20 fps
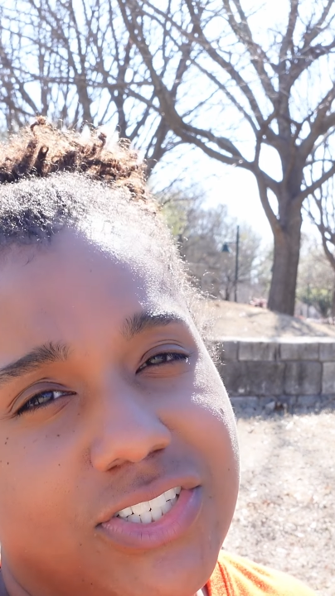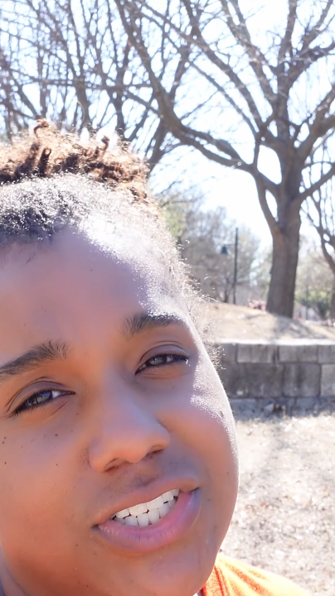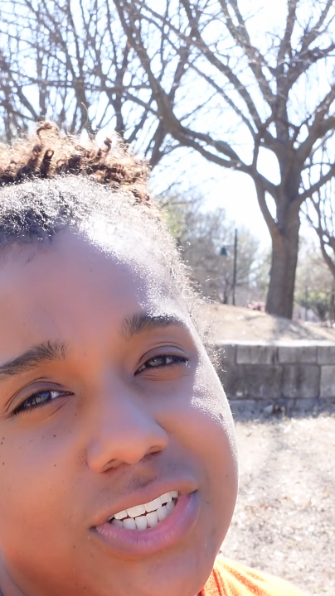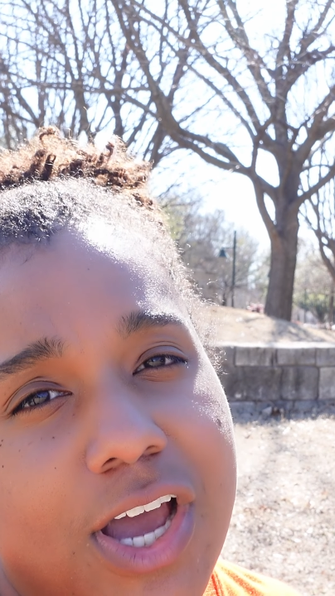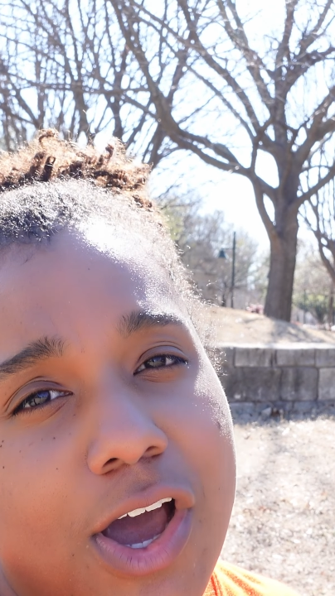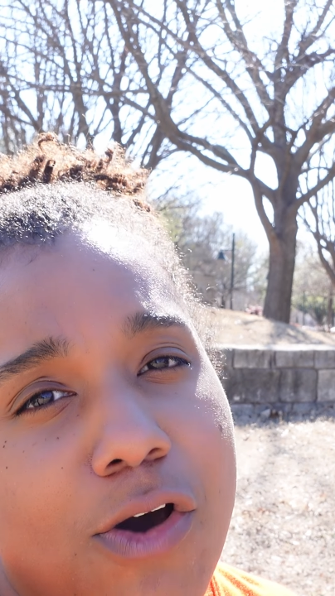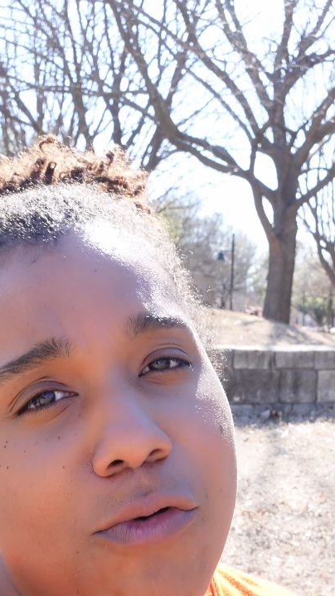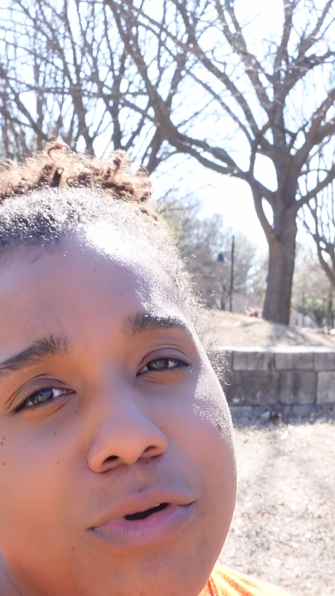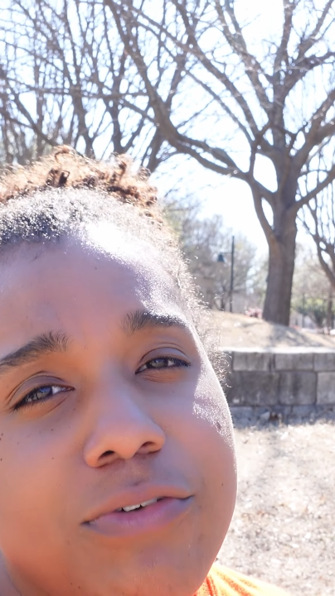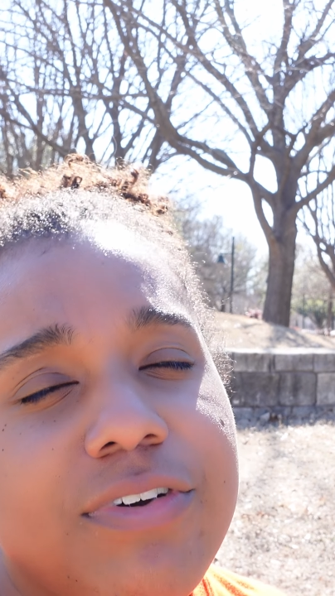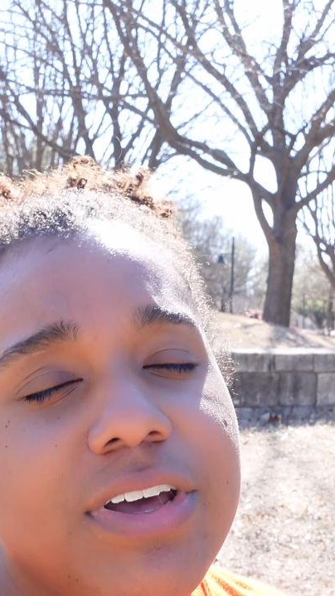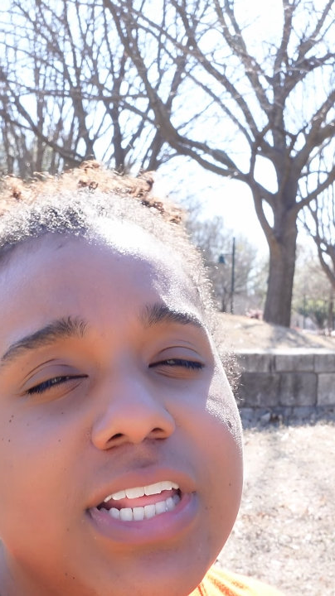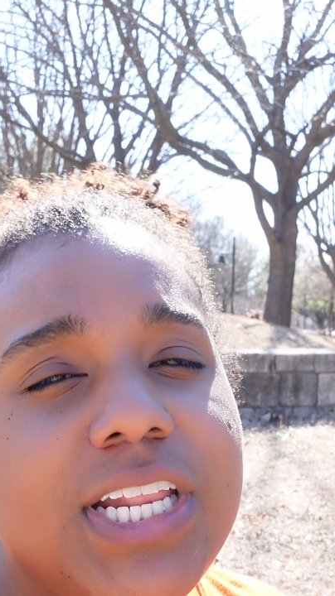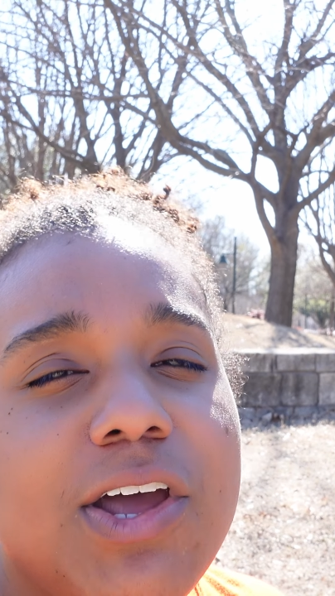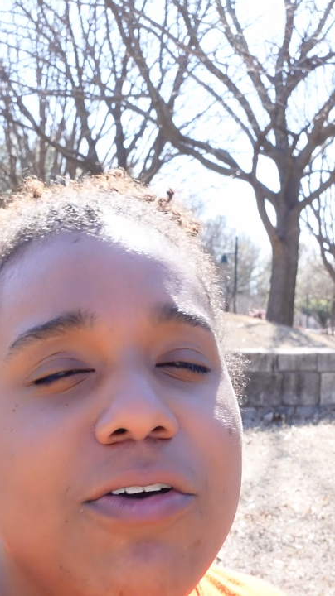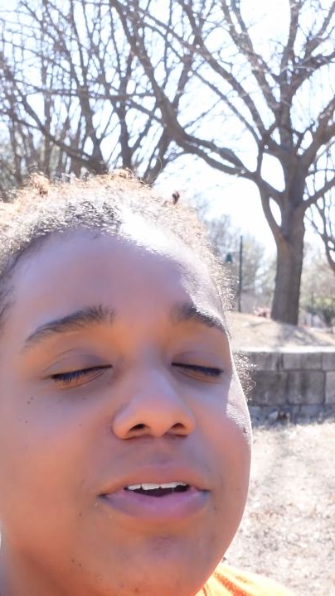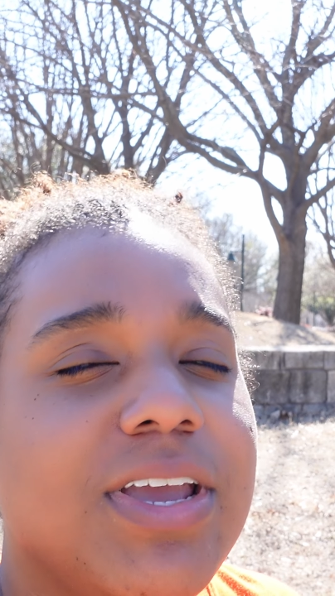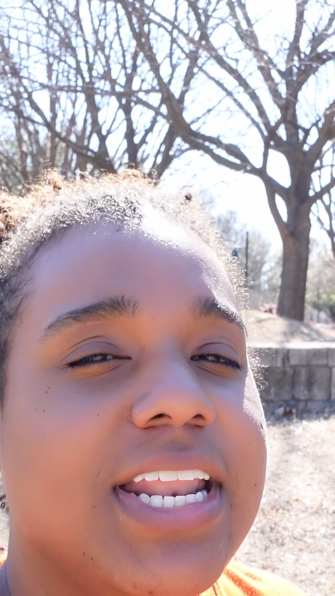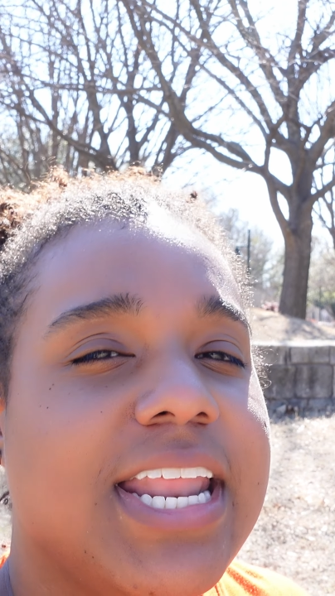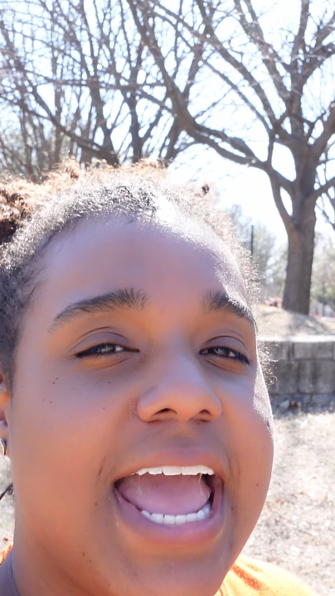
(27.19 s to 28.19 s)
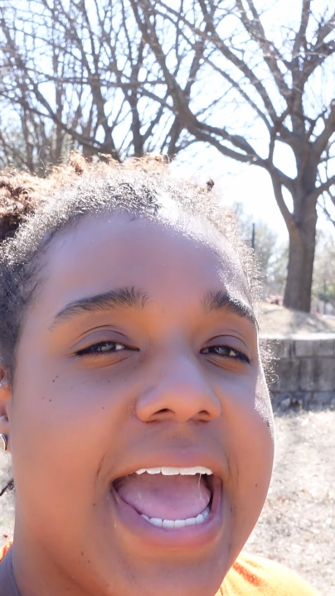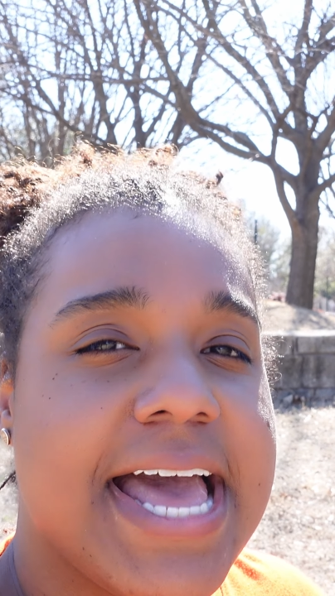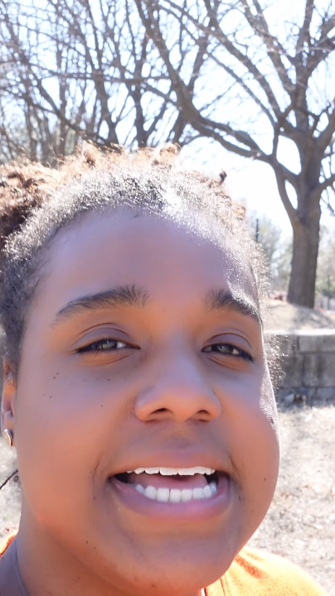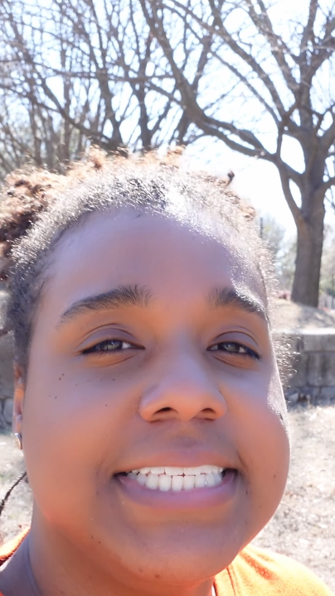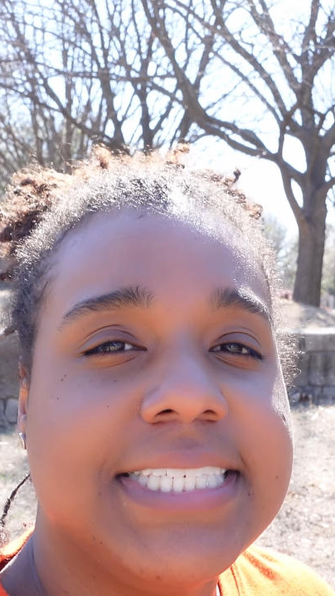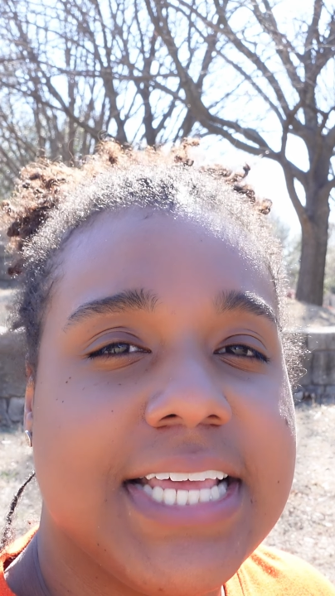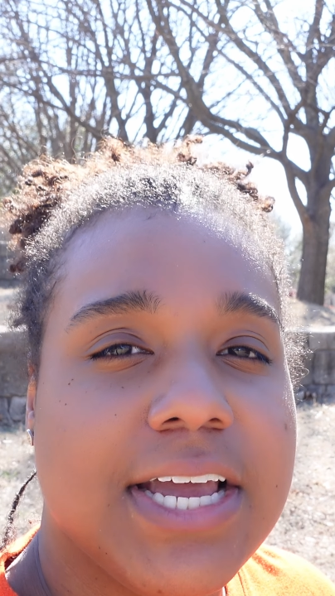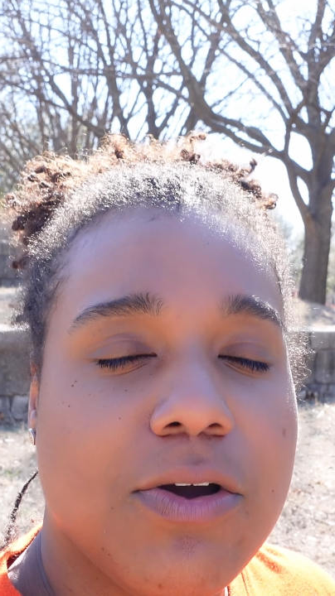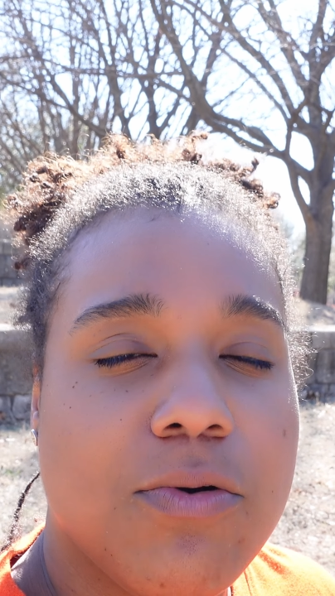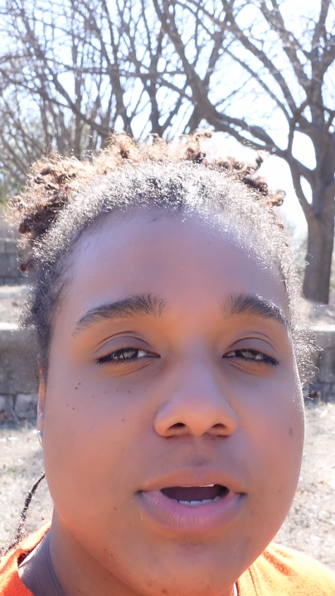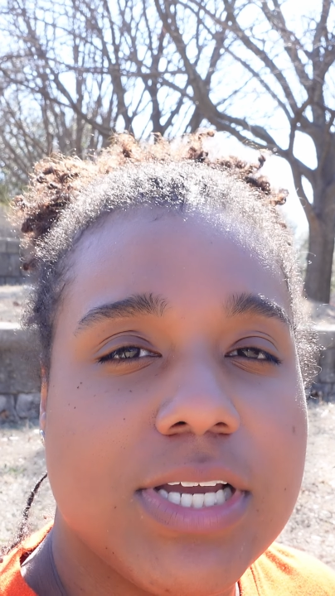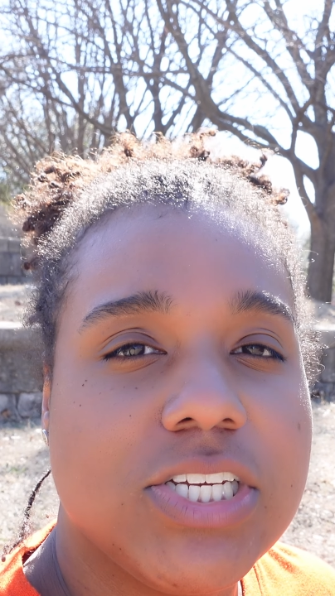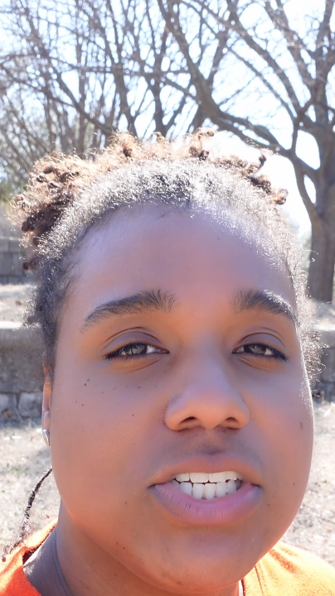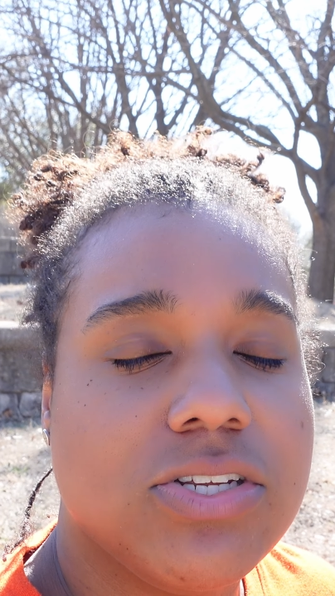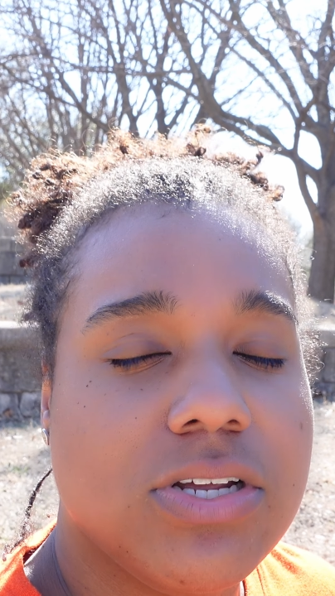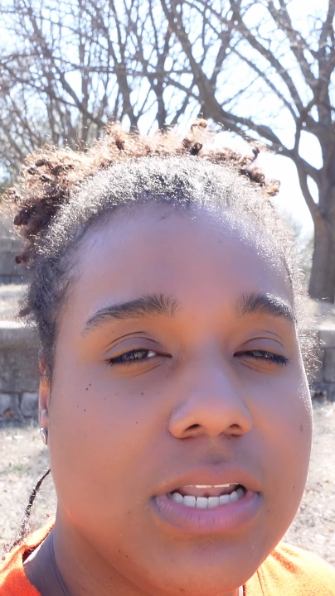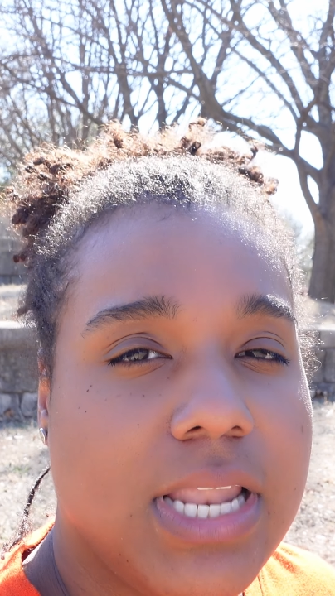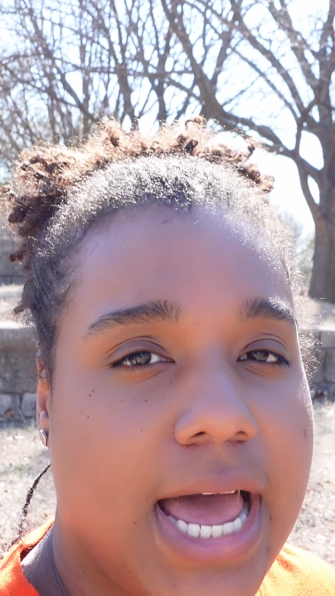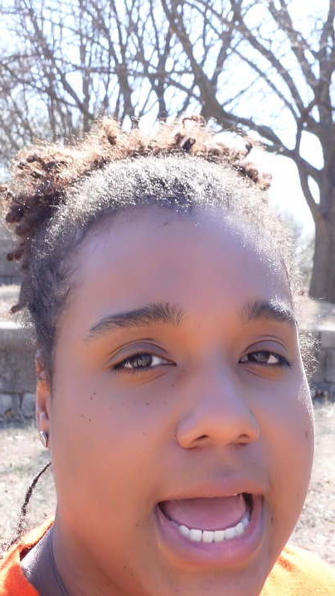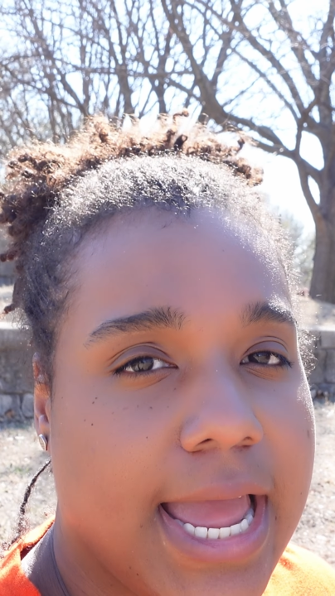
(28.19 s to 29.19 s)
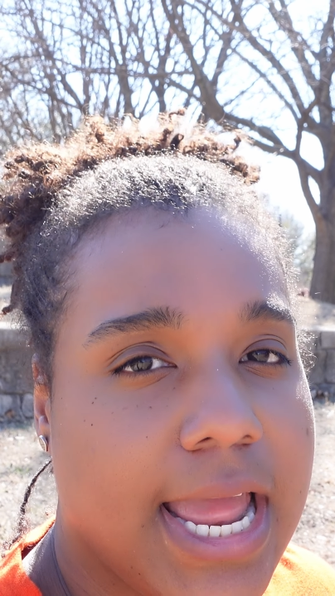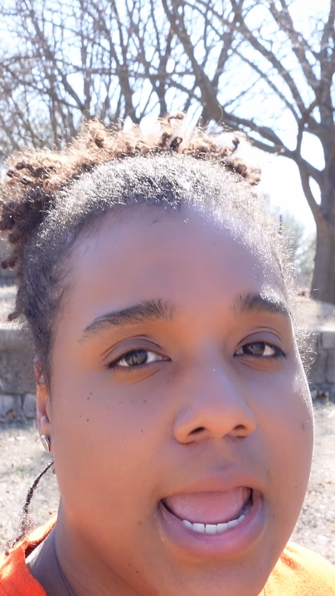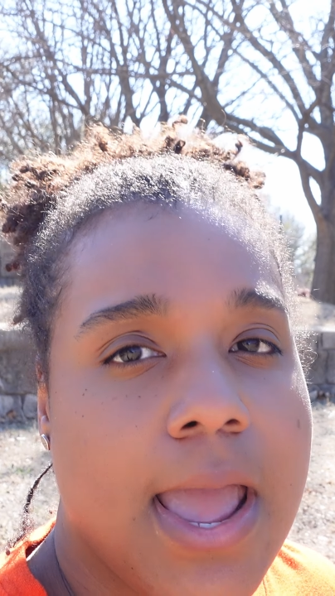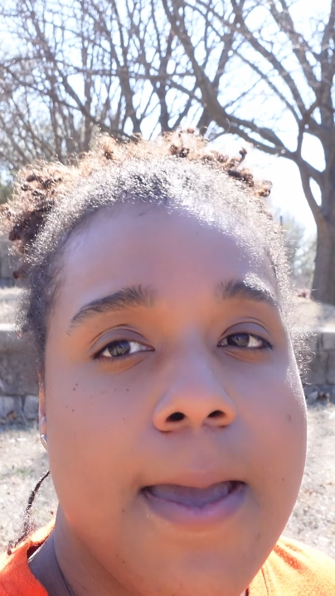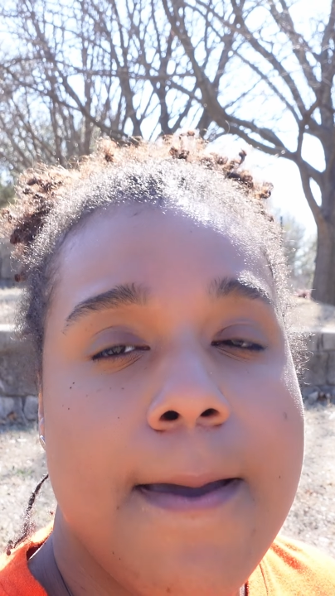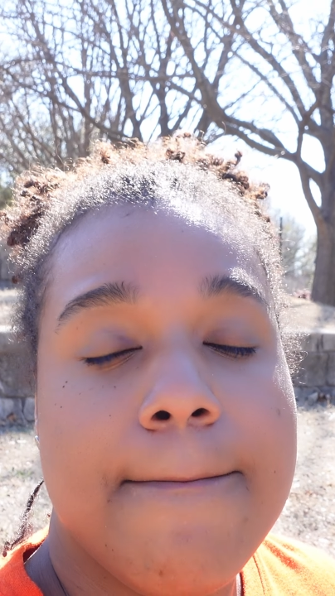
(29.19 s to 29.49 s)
You know, we really don't get asked that question a lot